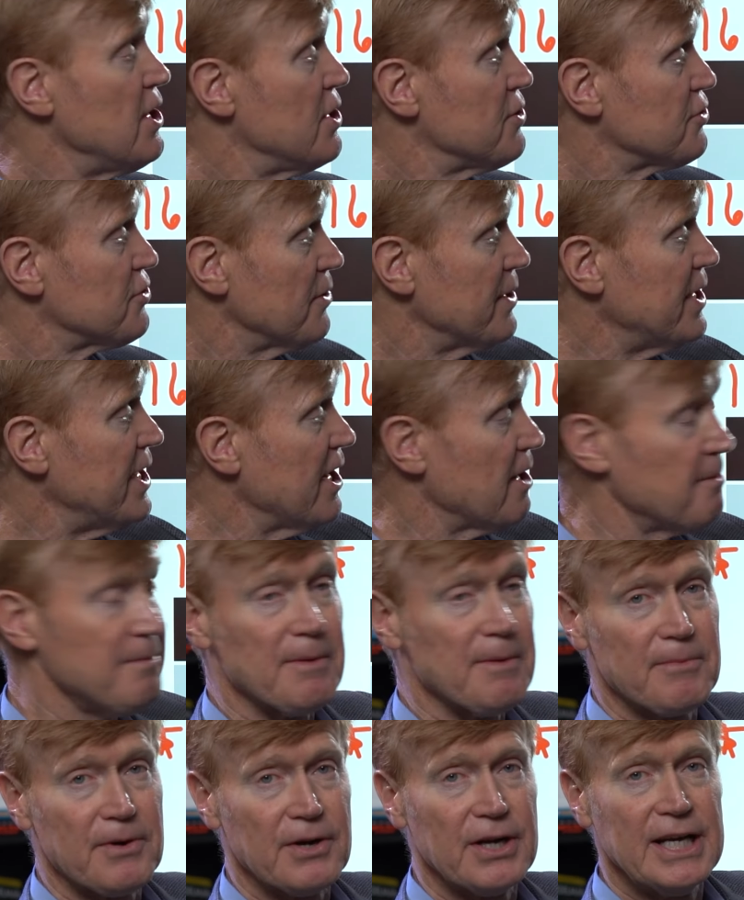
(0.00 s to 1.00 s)
So here,
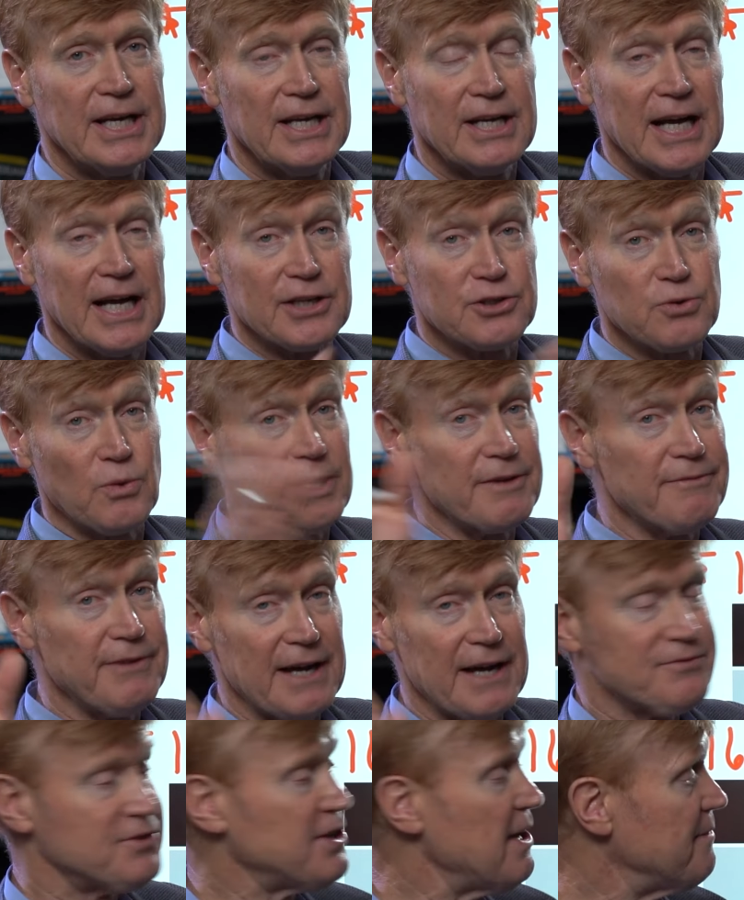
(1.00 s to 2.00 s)
remember,
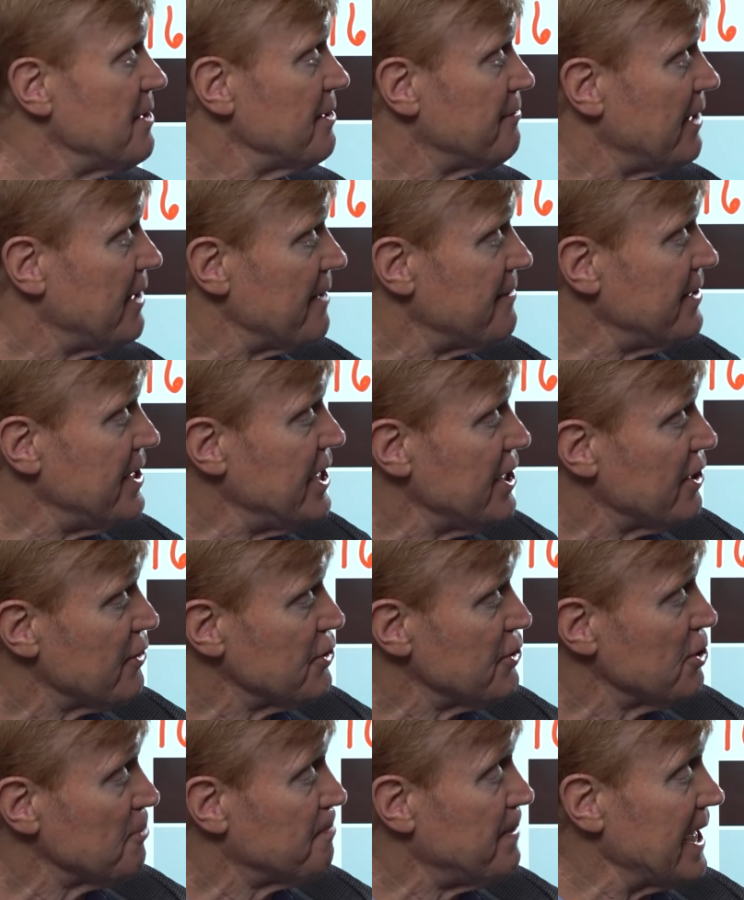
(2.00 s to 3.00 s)
25-75. Here,
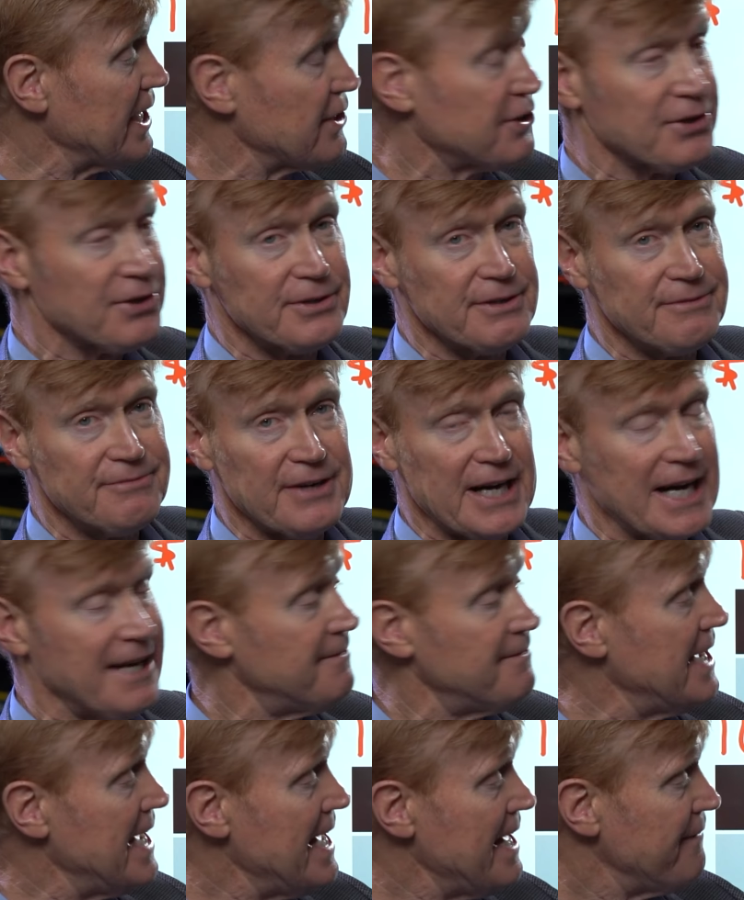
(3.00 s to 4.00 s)
you're paying
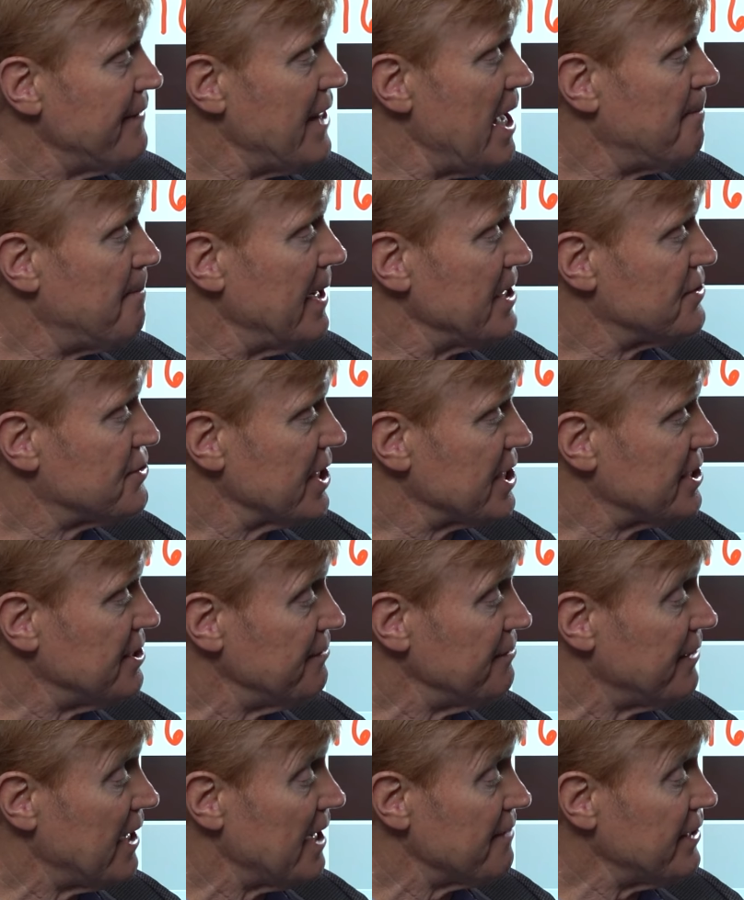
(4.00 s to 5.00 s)
35. They pay
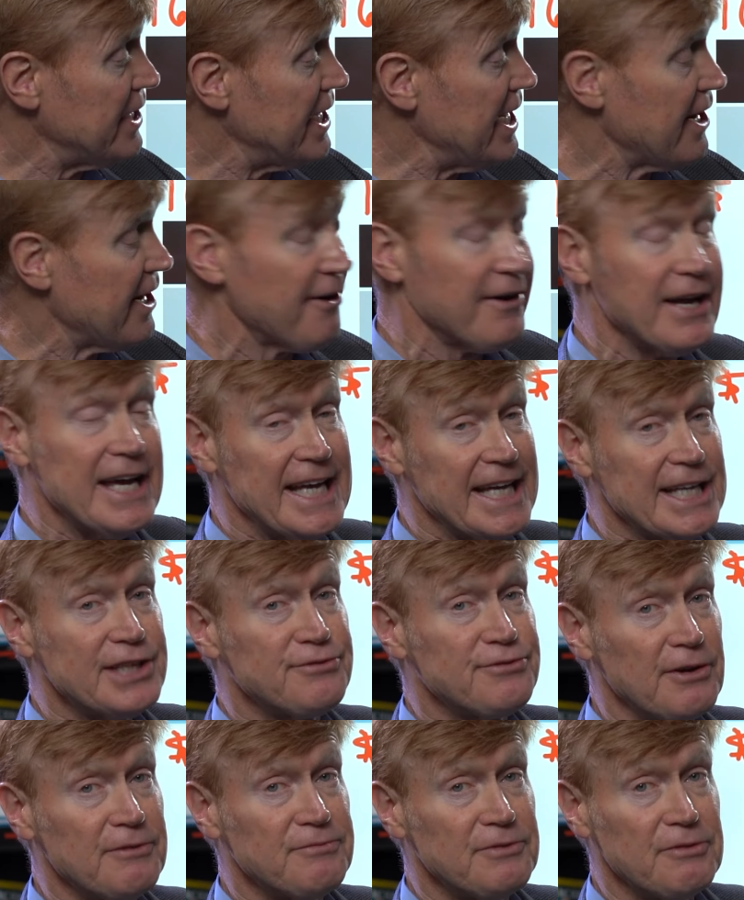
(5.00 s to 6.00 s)
65. Here,
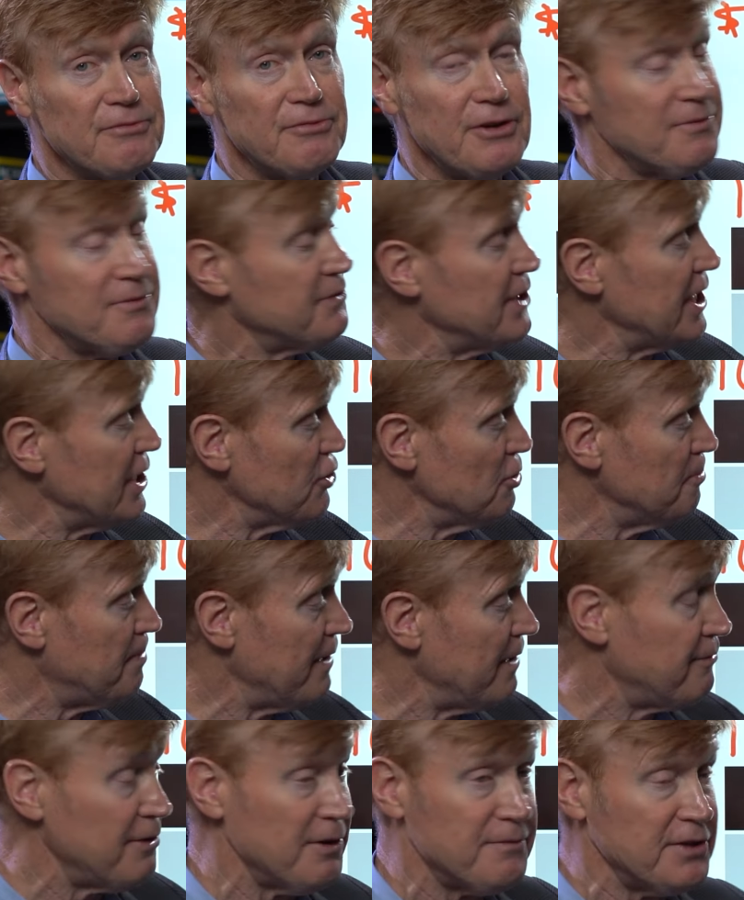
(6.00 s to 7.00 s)
it's 50-50. You
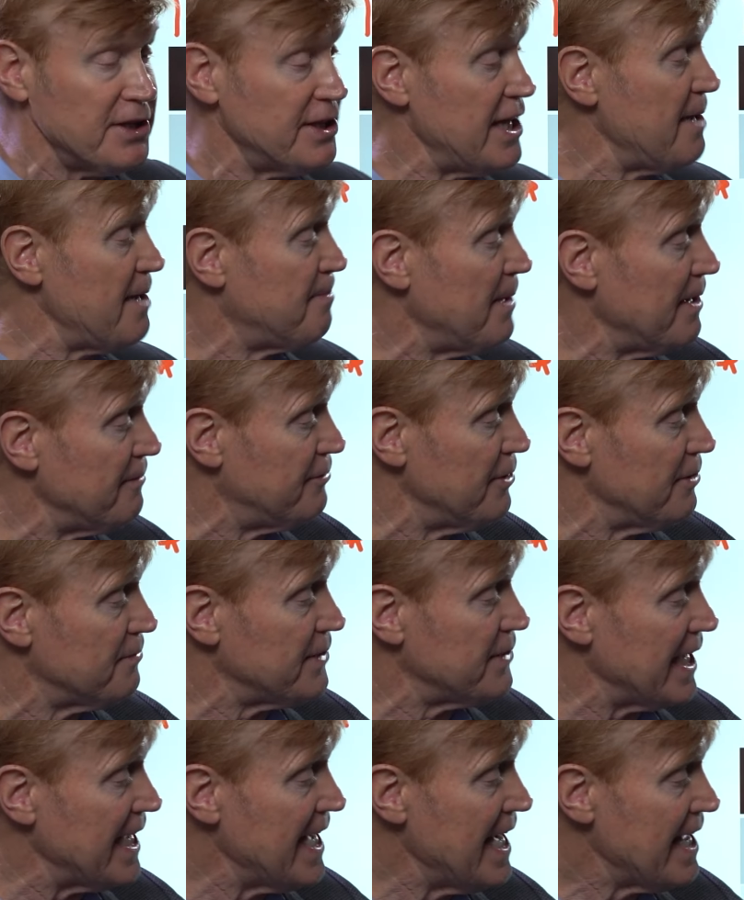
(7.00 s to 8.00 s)
pay 50, they pay
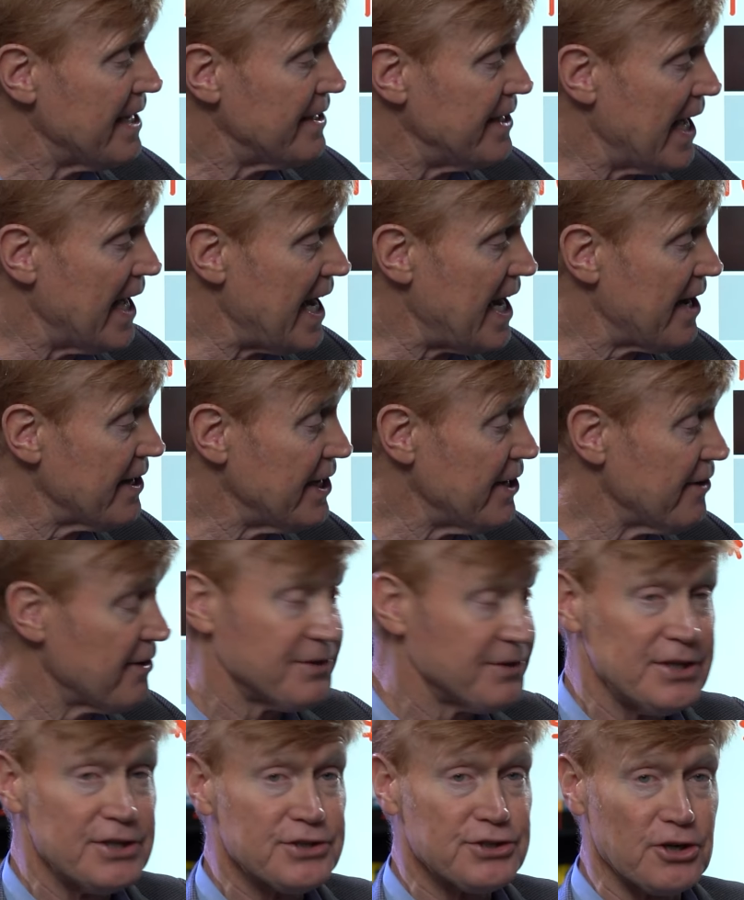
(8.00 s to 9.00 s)
50. Now here
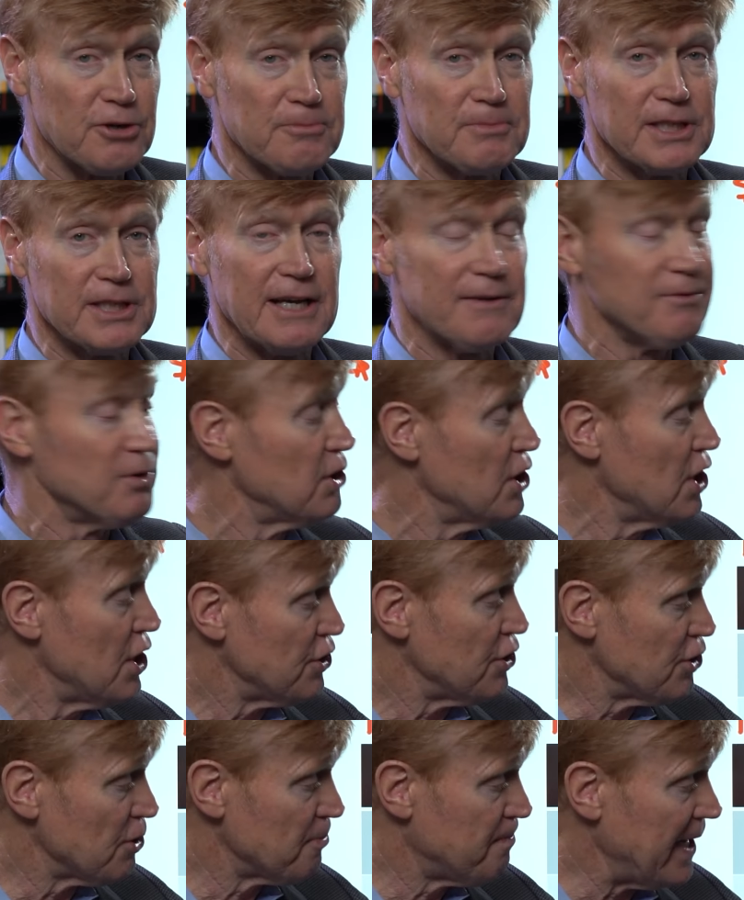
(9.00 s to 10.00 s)
at this IRMA level,
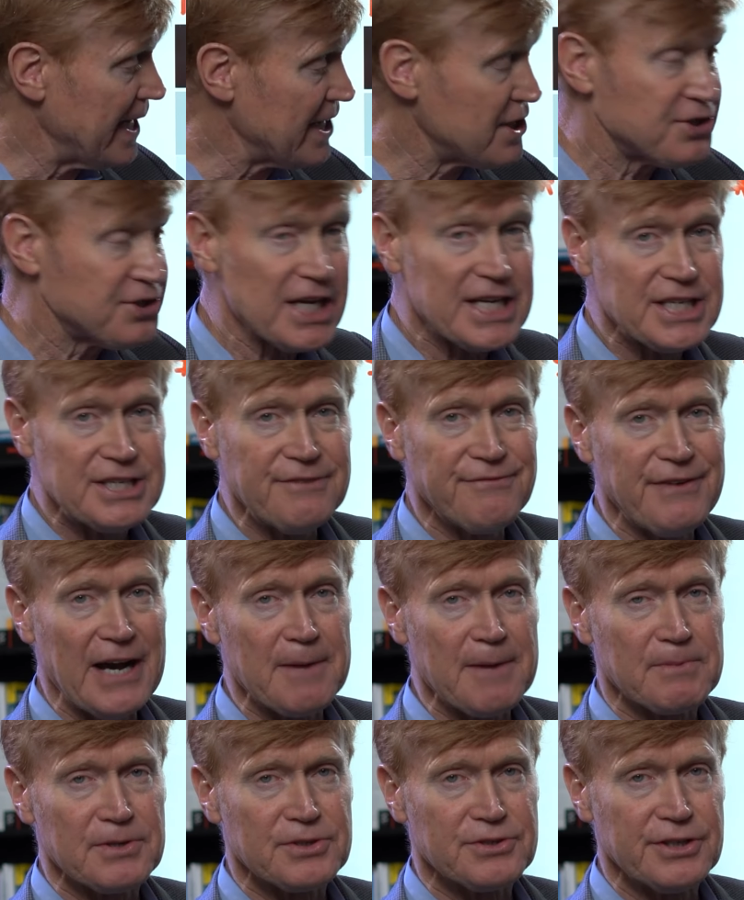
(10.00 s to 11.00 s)
you're paying
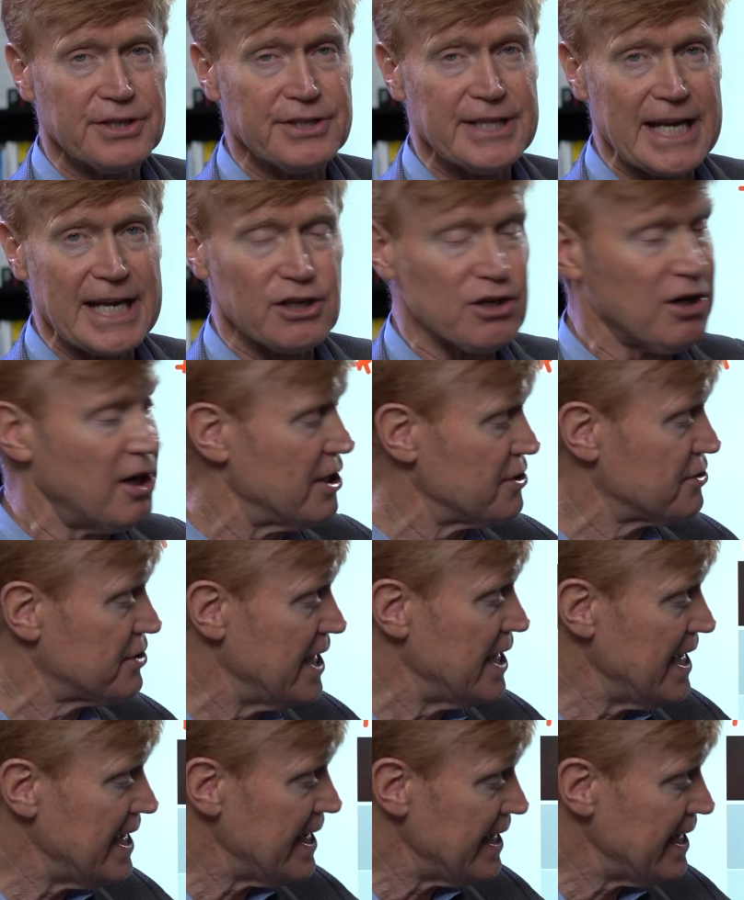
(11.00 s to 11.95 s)
65% of that cost.